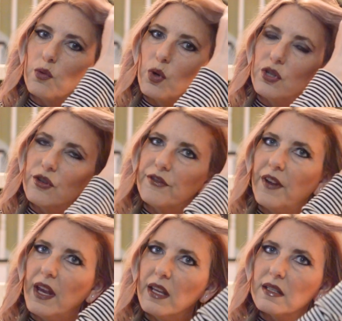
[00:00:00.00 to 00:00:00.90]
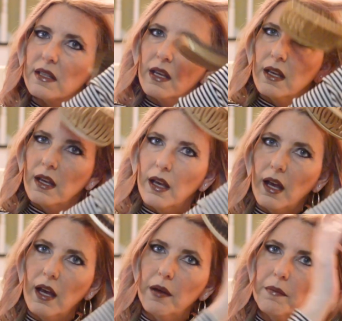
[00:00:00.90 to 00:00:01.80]
towards your face.
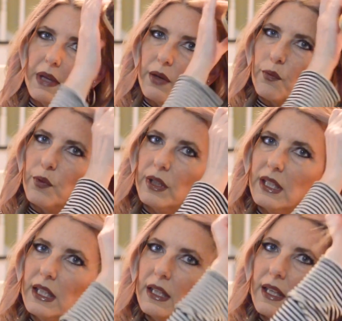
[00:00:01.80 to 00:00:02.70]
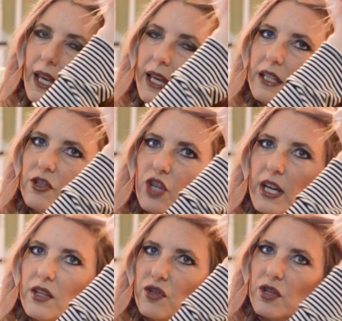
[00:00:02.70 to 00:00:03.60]
It really can
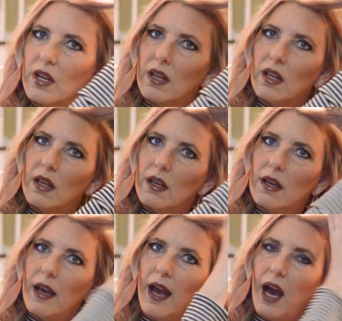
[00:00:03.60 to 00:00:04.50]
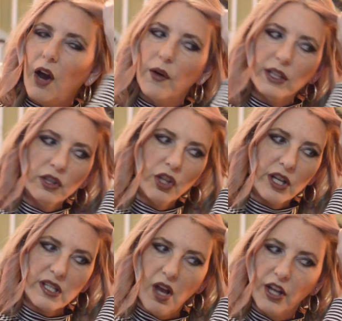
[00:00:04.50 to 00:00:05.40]
change how it
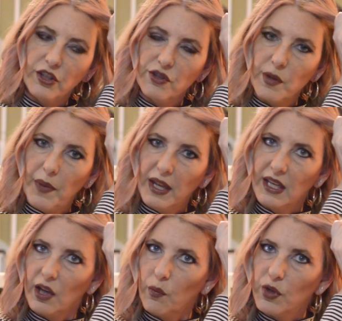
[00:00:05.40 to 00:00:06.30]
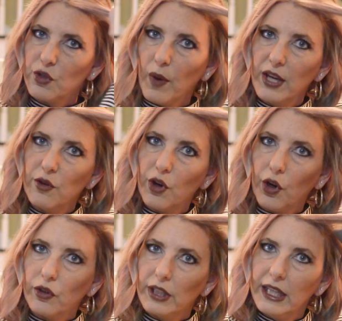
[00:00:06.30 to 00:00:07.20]
looks on you depending on which way you
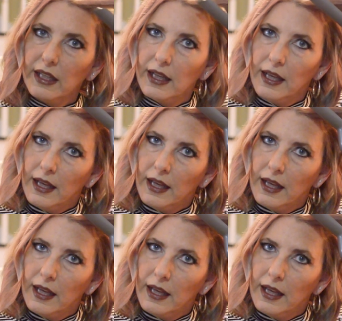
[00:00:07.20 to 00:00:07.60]
curl it.